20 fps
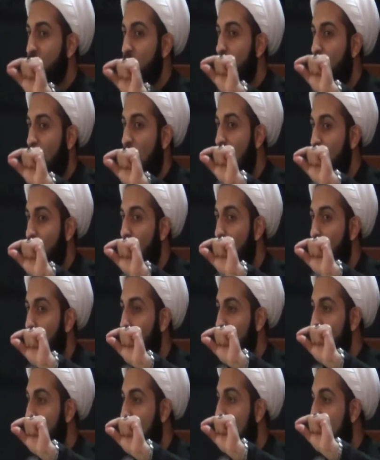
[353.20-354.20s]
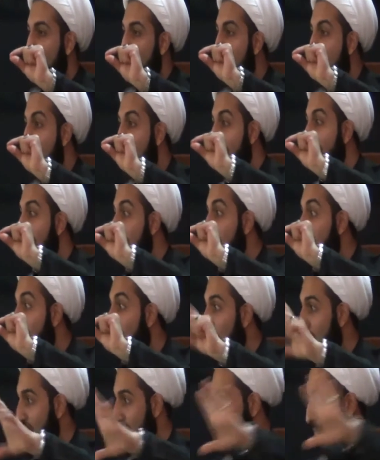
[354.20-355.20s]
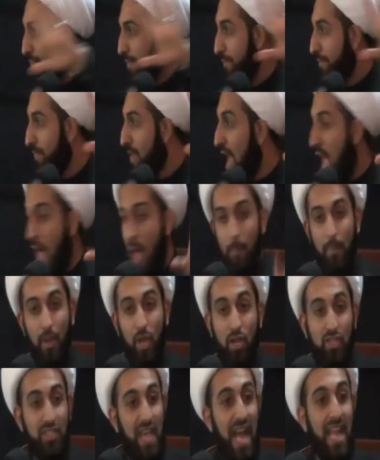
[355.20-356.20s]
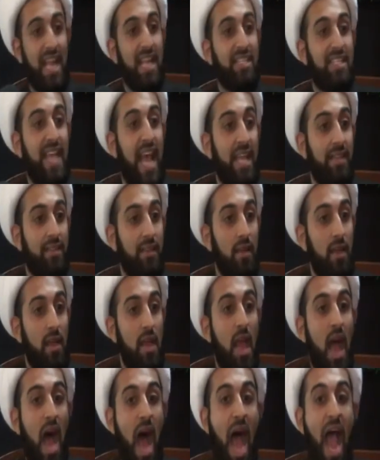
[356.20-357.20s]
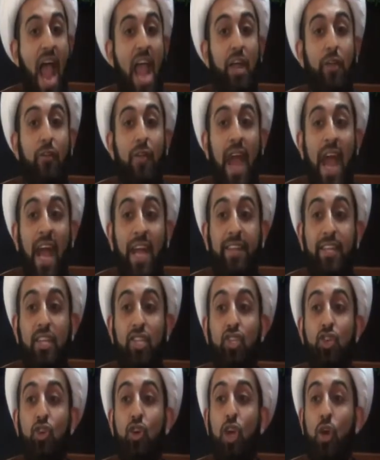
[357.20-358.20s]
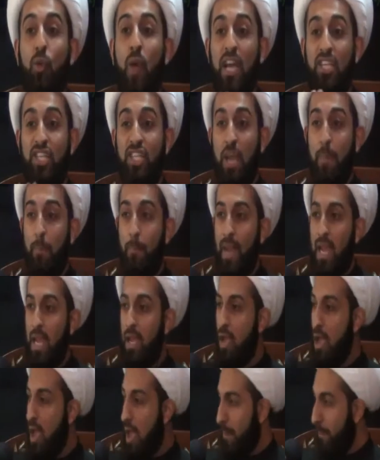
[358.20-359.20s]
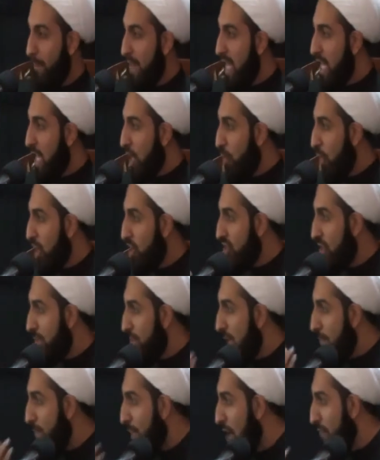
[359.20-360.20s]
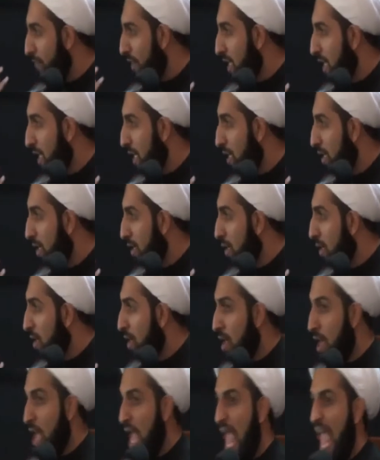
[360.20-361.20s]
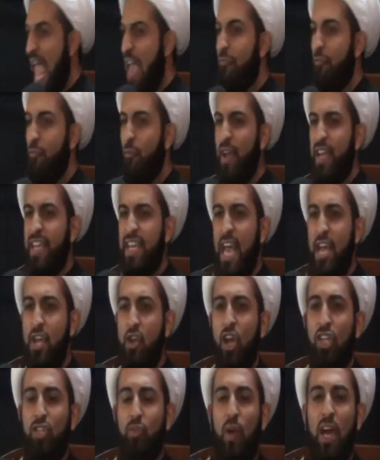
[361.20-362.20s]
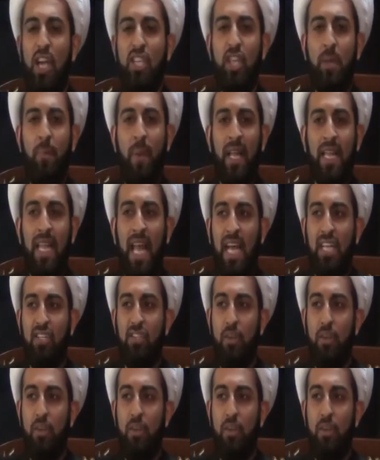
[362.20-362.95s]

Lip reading: subhanahu wa ta'ala in his worship. Because Allah said, I created you to worship me, meaning worship me perfectly. If we cannot worship Allah